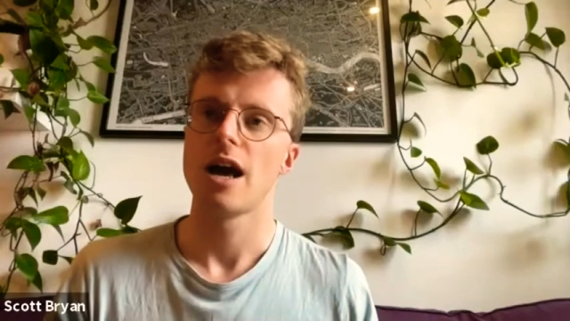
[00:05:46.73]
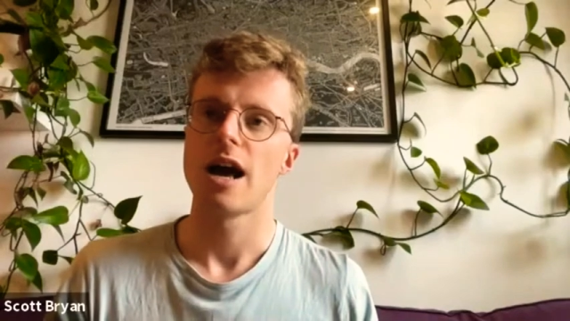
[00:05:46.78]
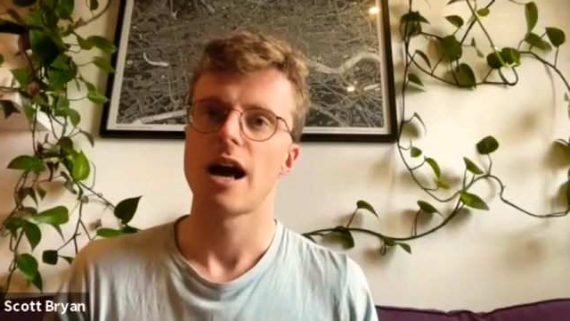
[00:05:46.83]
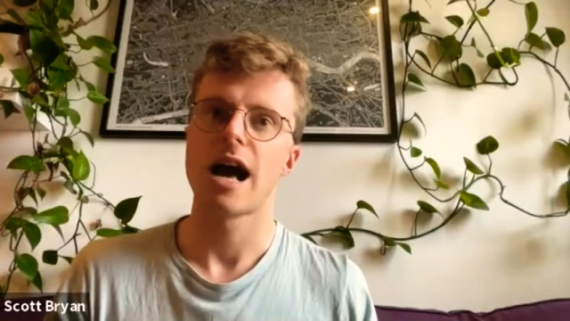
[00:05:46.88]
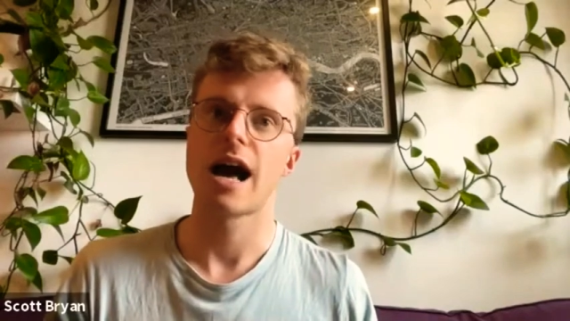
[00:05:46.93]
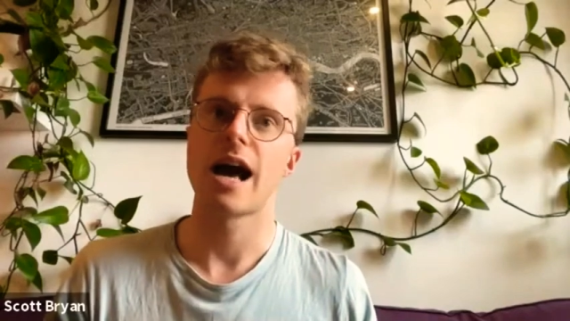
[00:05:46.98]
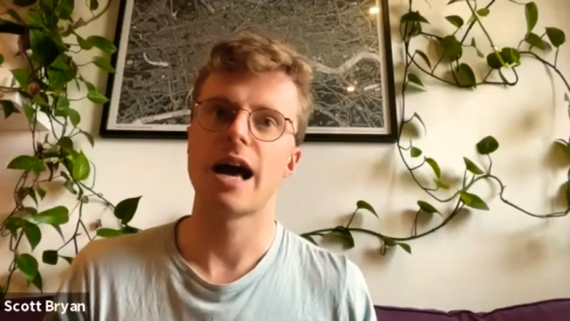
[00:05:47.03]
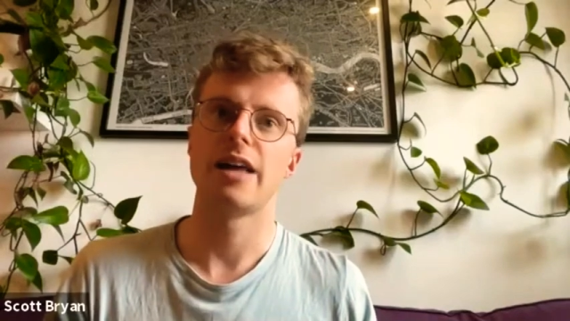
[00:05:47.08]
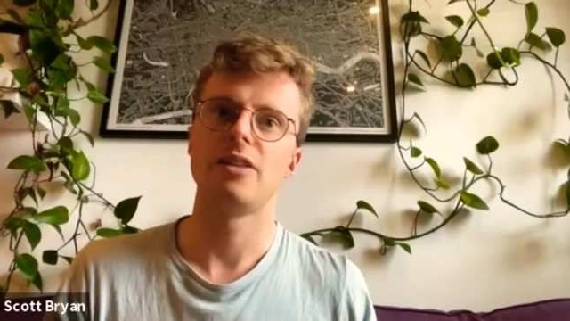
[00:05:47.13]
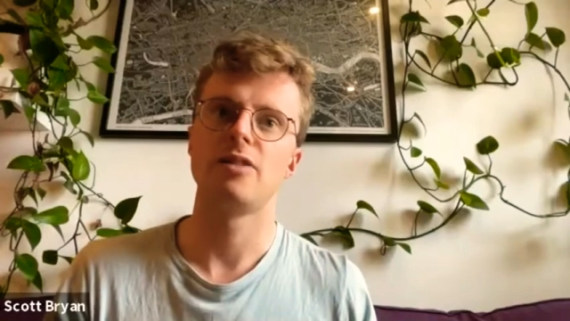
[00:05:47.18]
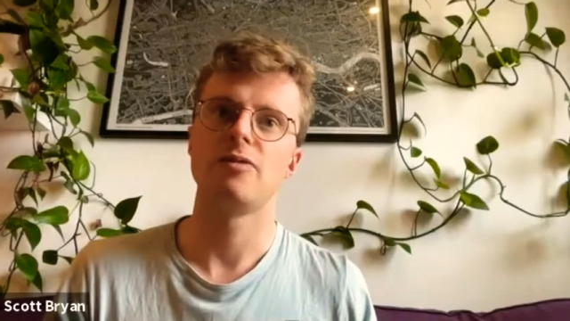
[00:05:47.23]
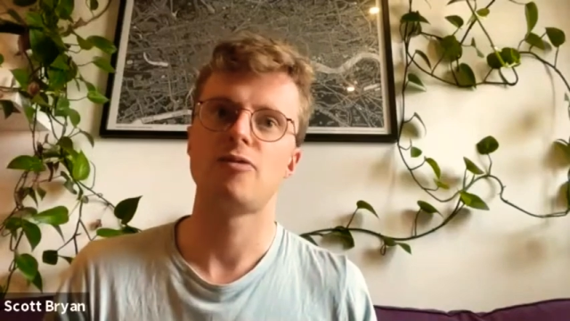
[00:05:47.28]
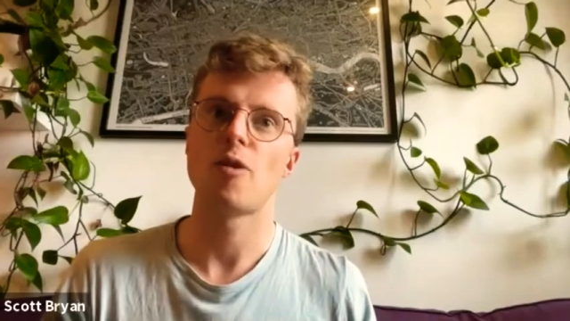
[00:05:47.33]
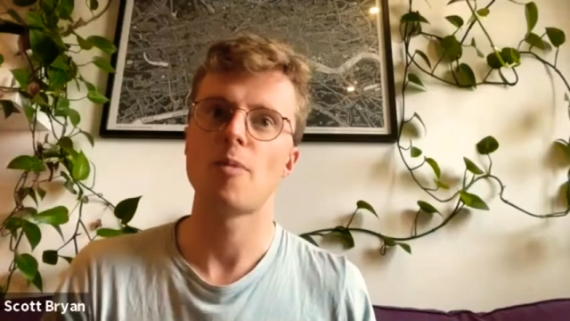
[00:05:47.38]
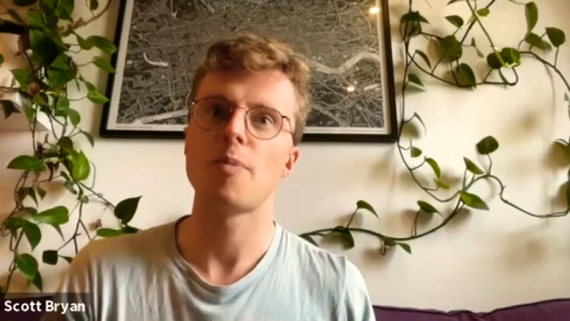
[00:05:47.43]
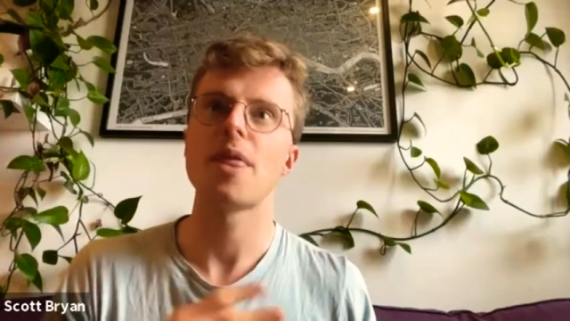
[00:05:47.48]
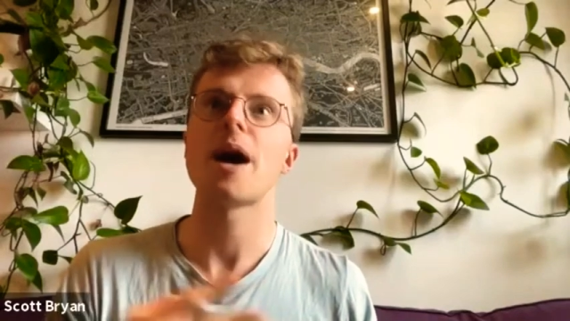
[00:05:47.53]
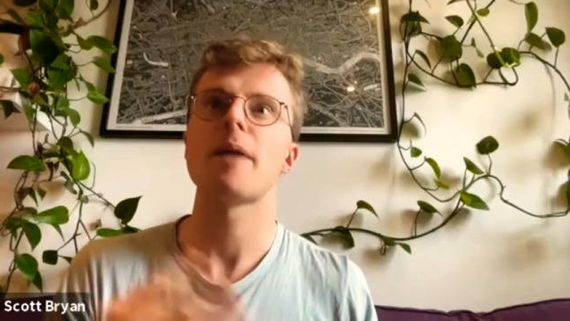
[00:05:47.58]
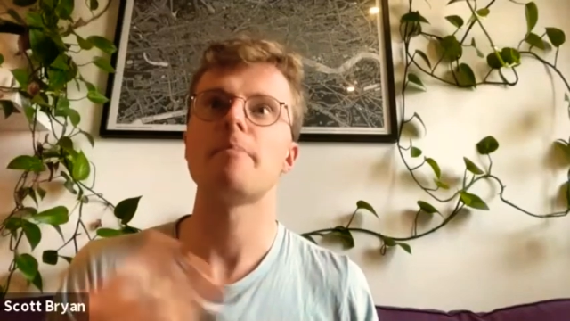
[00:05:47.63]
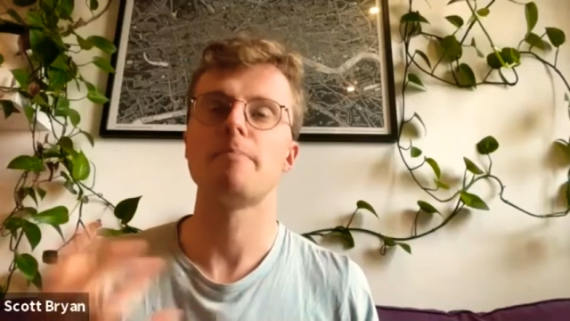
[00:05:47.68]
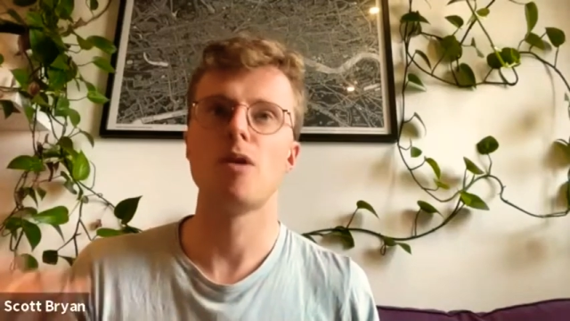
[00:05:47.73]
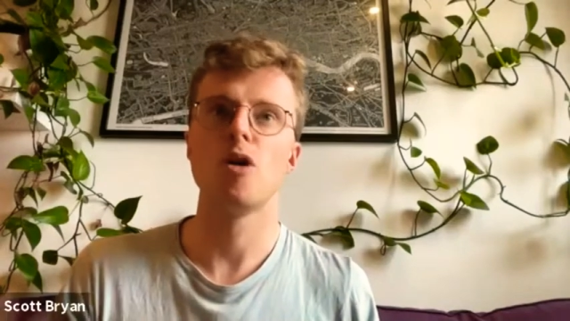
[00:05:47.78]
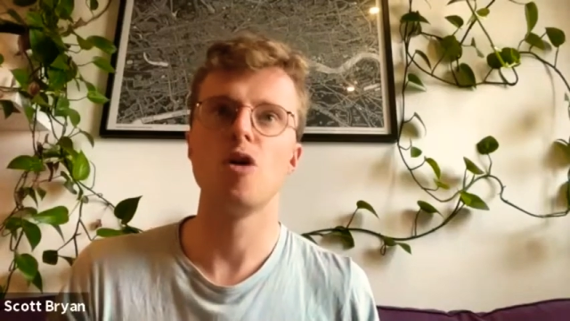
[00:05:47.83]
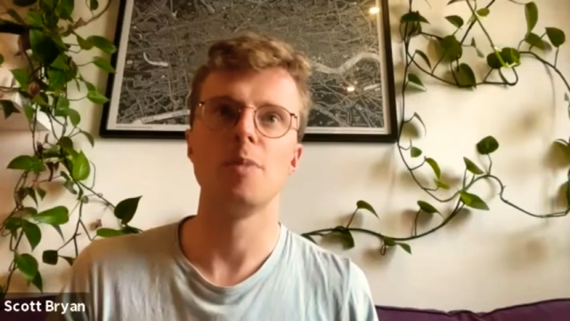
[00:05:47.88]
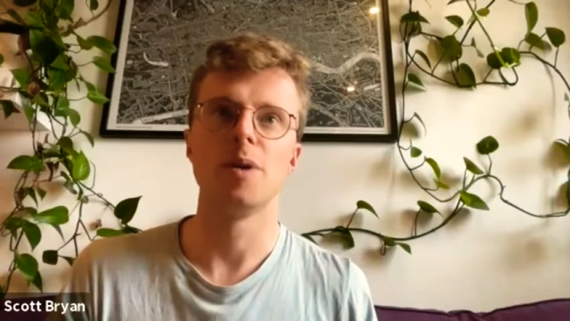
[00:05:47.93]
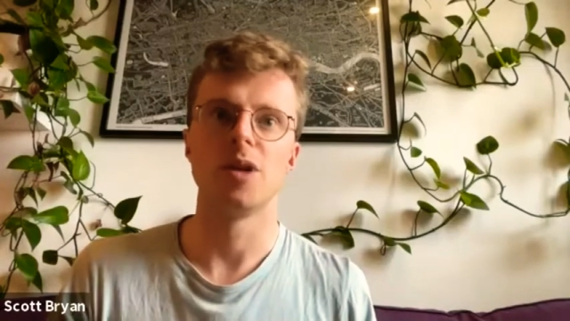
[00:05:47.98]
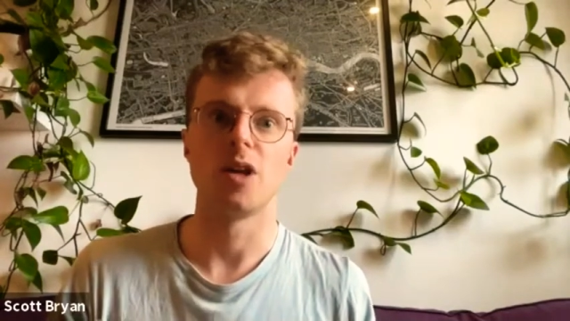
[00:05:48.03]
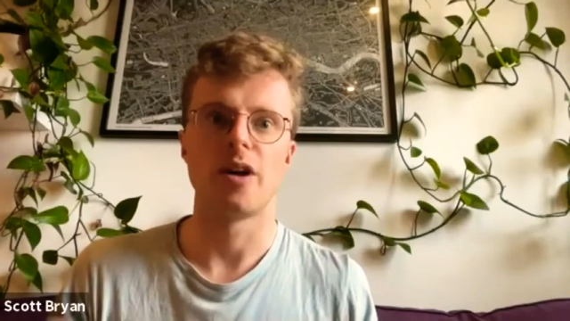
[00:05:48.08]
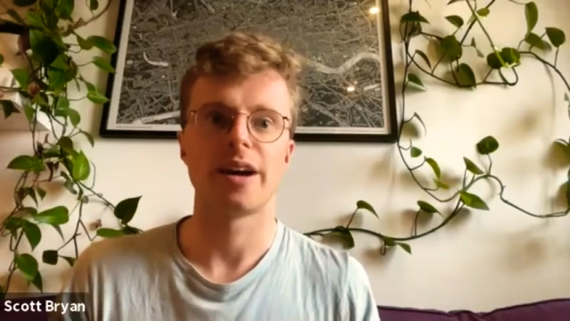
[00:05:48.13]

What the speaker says: And from that moment,